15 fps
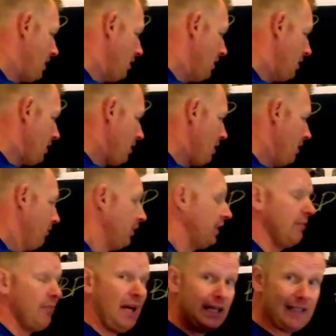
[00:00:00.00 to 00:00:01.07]
So
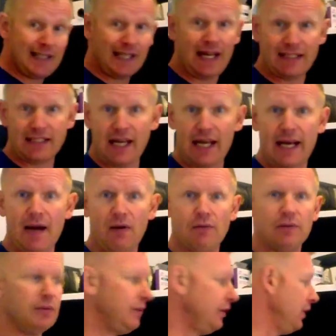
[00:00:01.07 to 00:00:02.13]
you manage to get 10
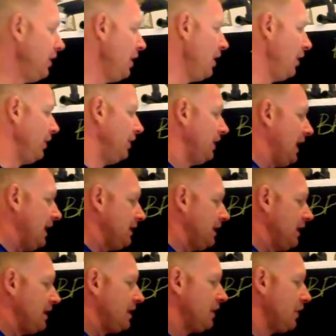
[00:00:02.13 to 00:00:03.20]
out. You get to
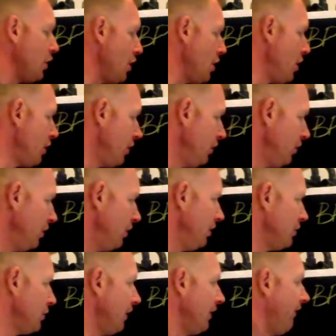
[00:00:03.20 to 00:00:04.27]
this
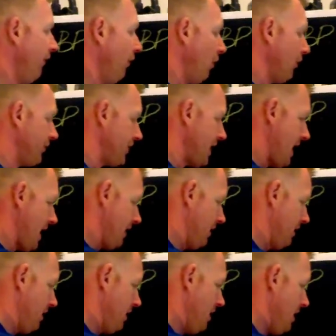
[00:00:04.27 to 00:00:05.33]
fourth set,
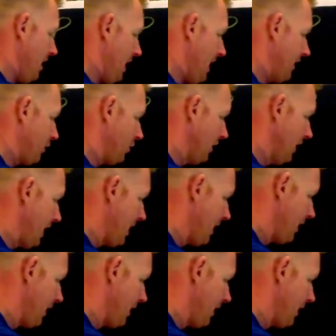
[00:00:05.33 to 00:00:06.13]
and actually,